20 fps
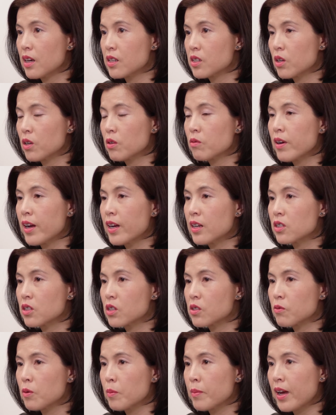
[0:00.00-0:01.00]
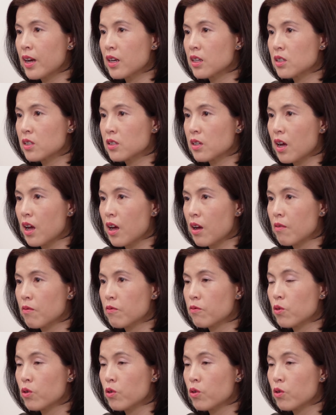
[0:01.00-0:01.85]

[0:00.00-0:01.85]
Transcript: So it ranges from age um,